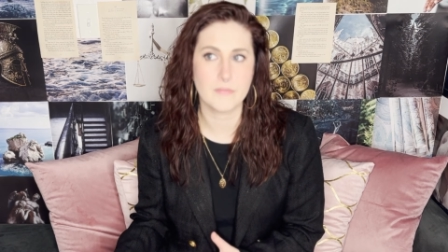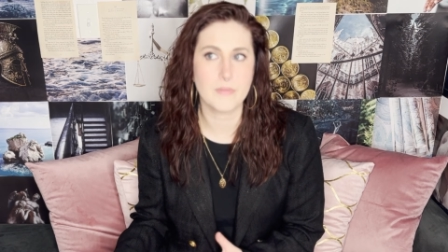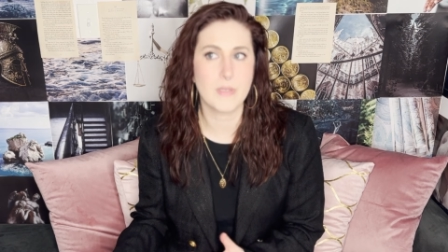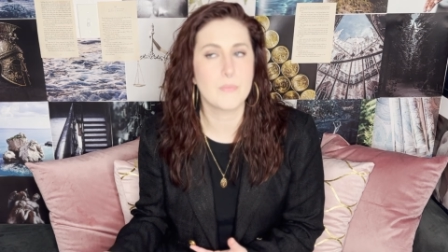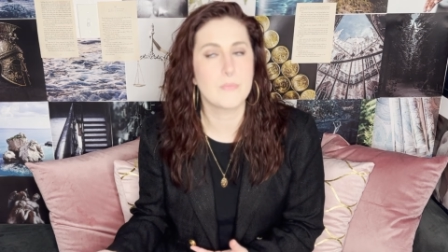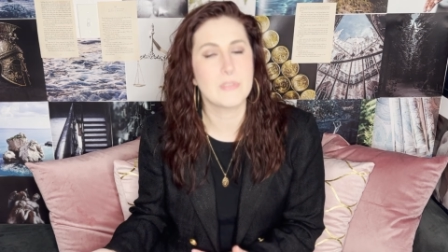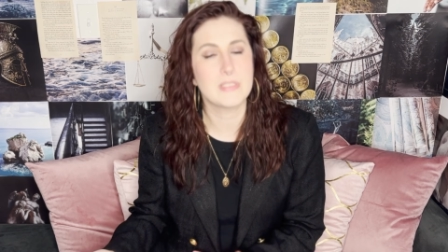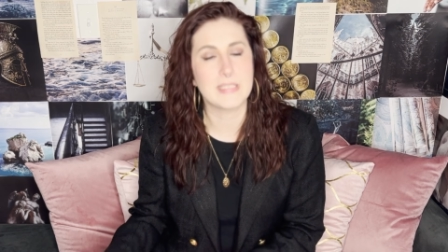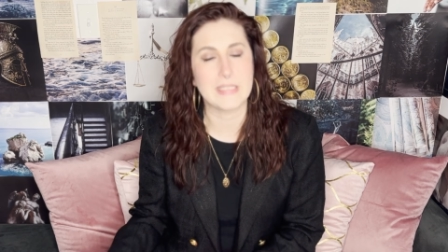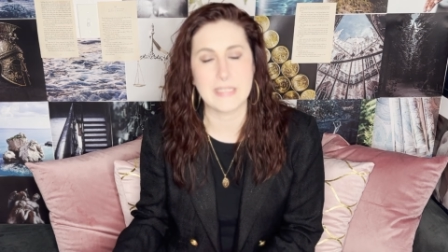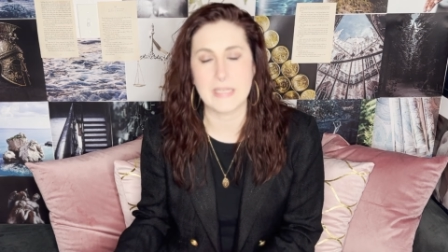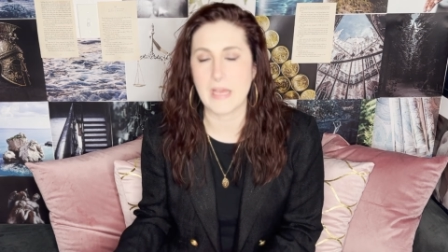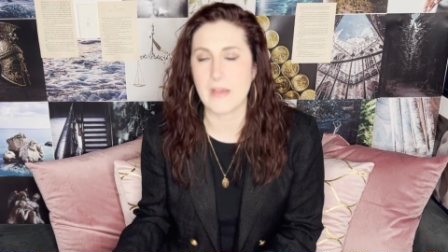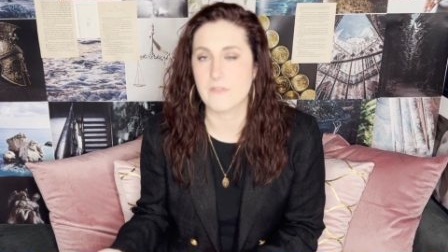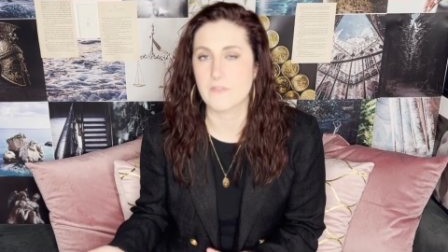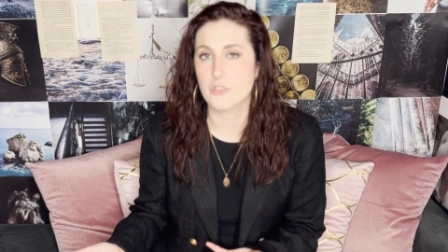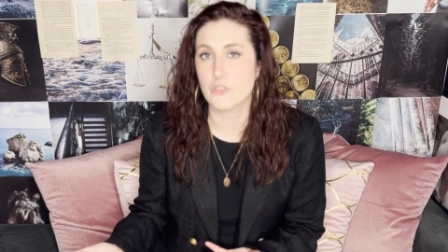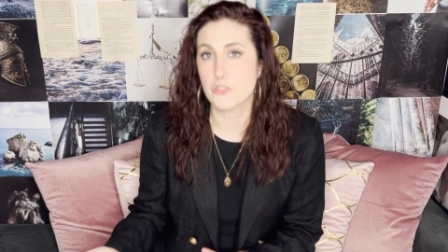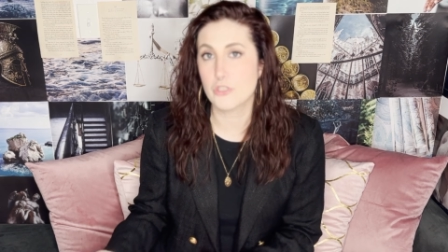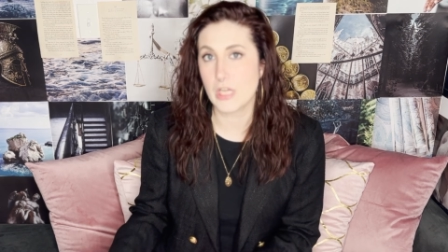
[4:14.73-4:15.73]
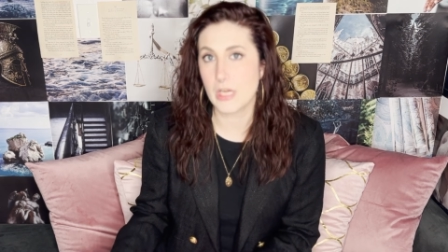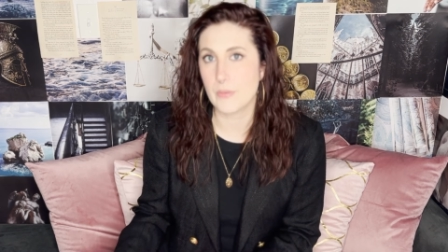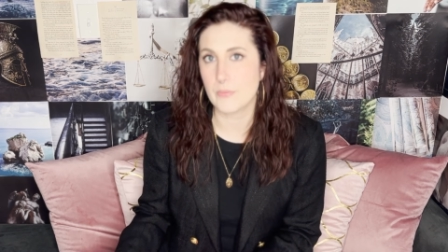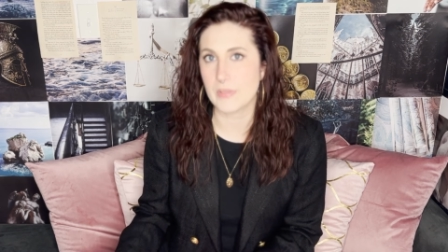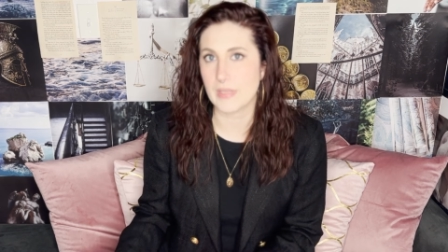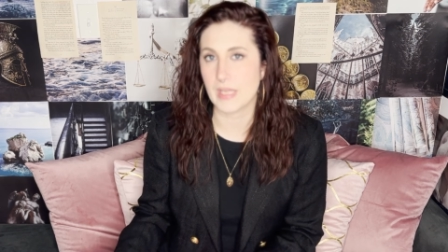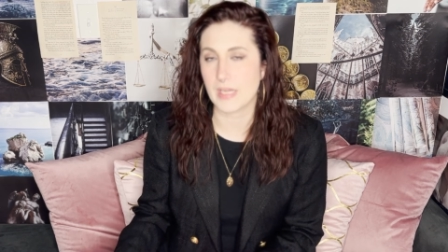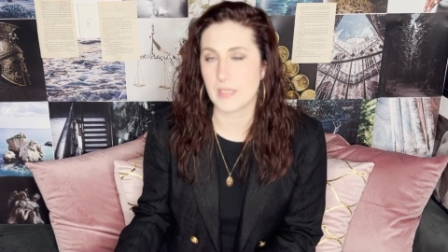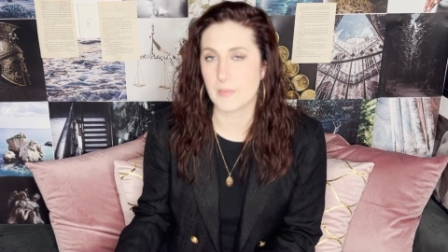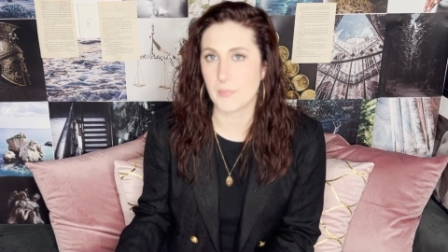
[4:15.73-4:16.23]
and we didn't have to share with
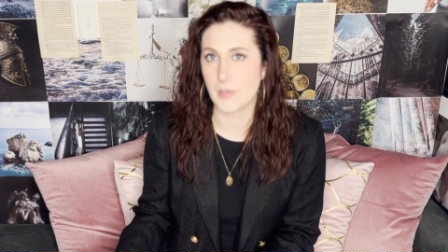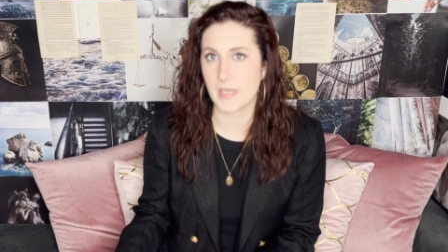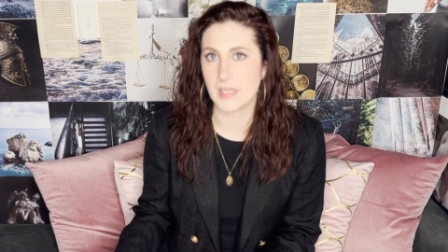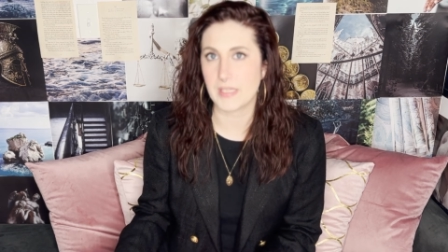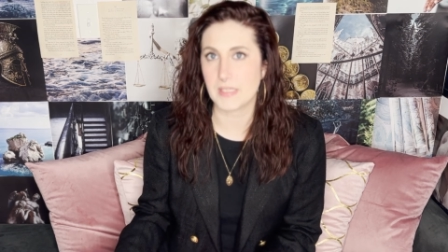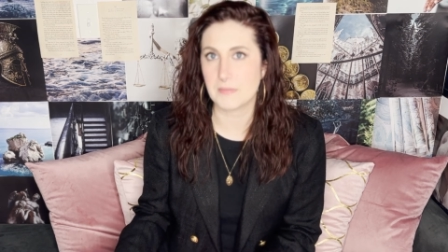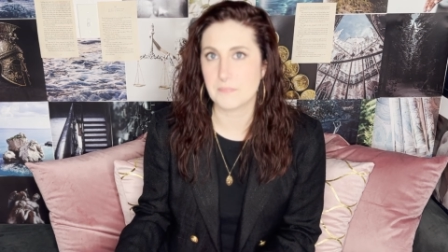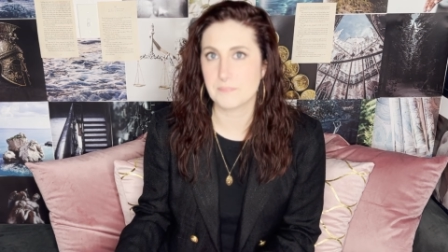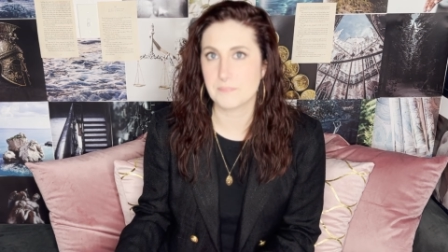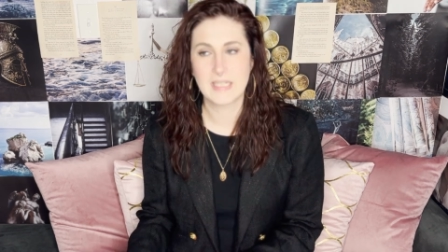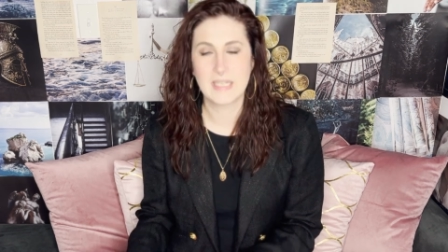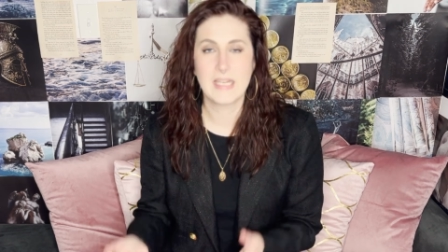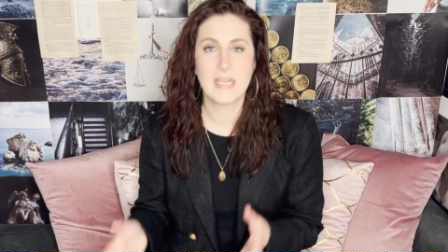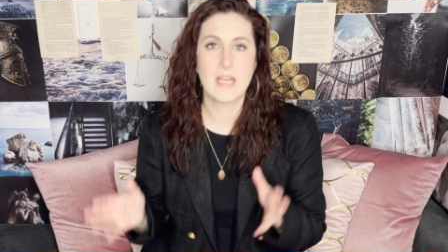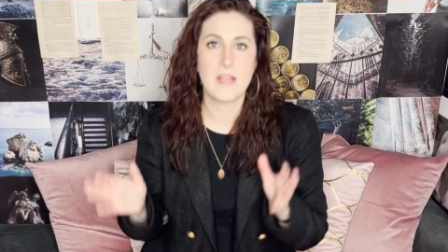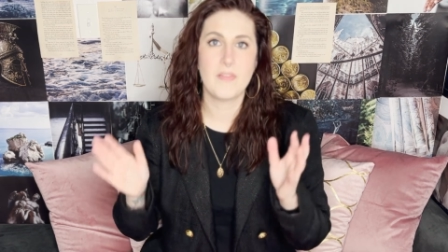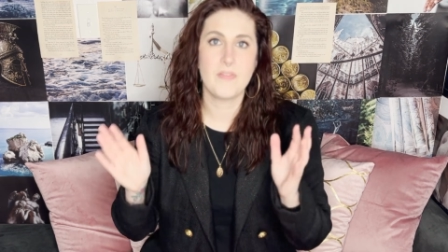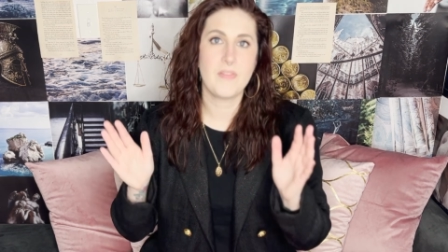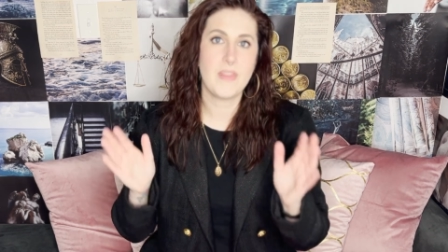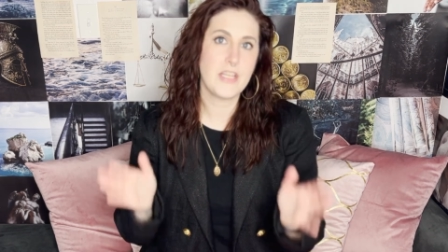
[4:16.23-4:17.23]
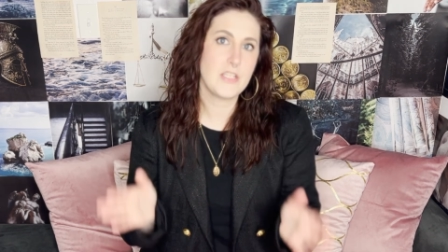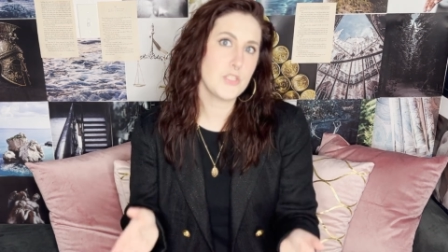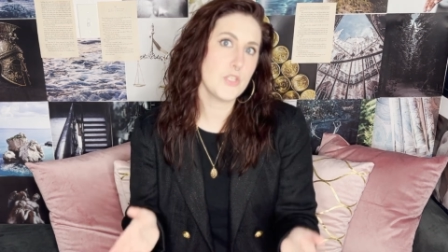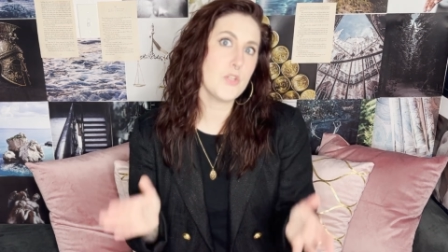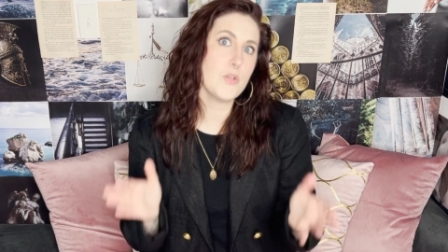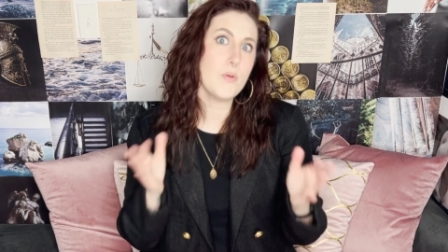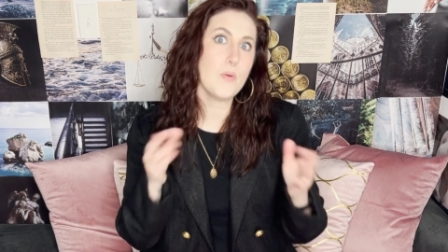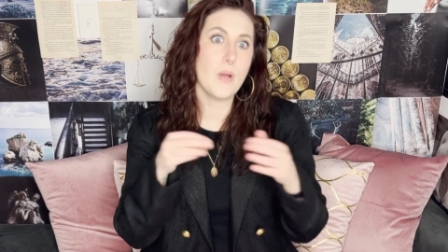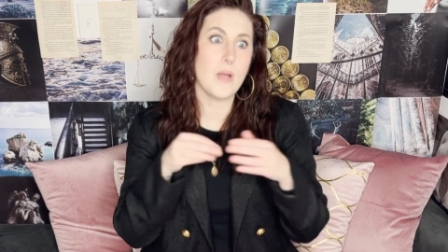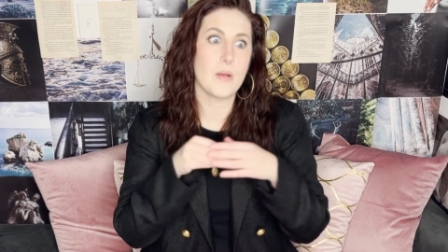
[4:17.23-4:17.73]
anybody. They
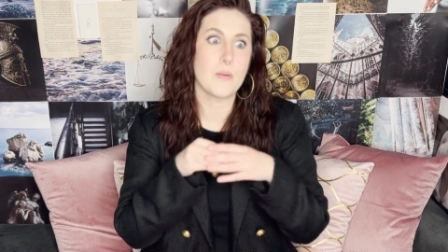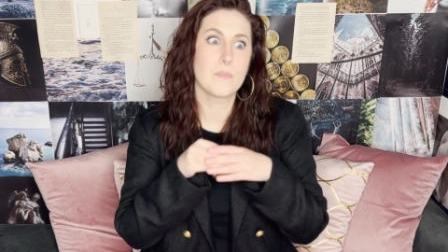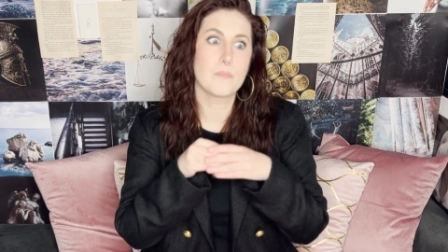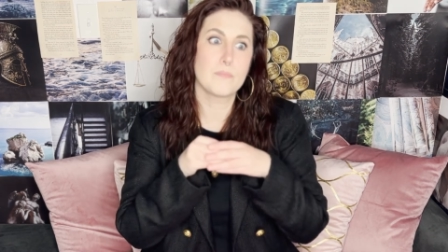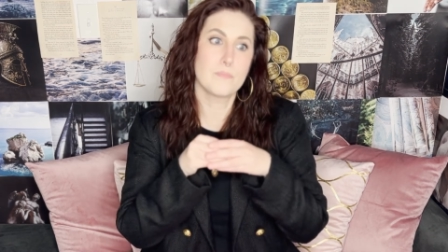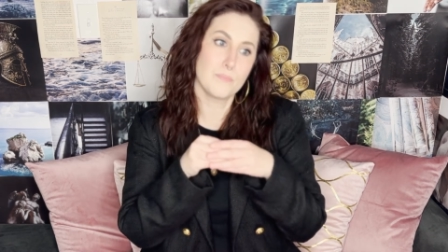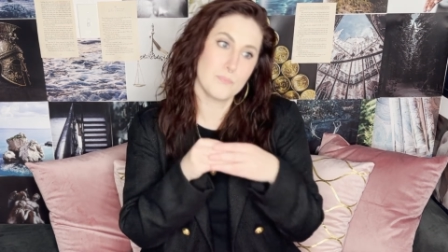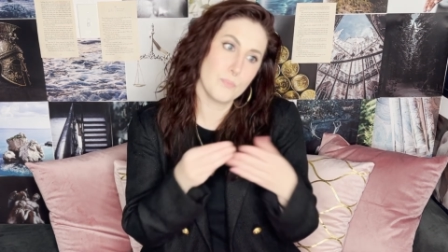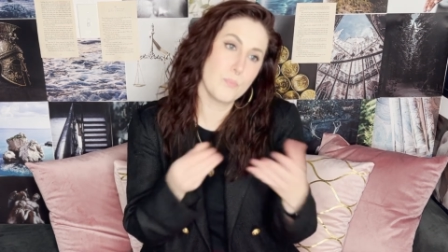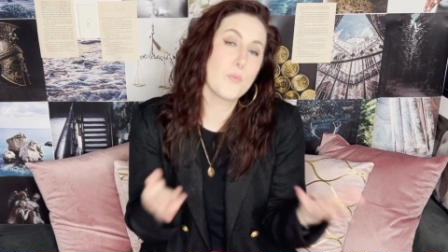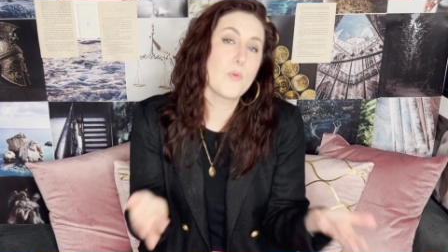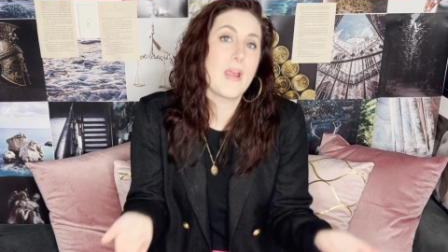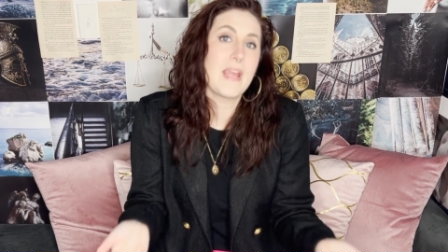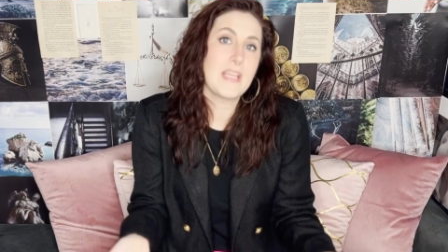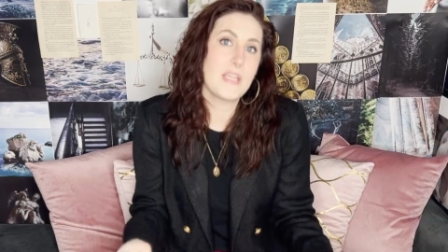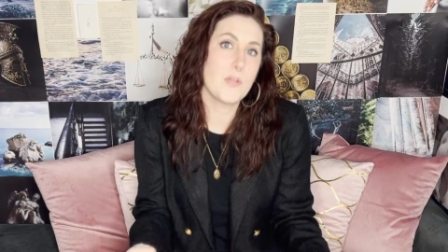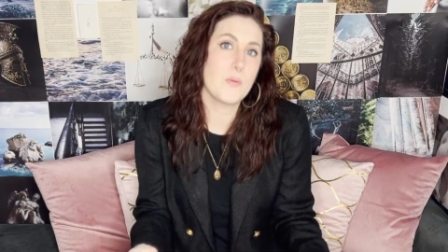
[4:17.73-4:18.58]
do break